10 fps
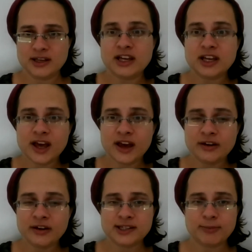He
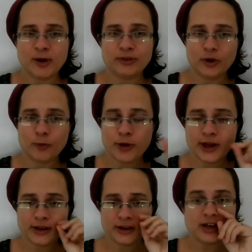cares about their opinion.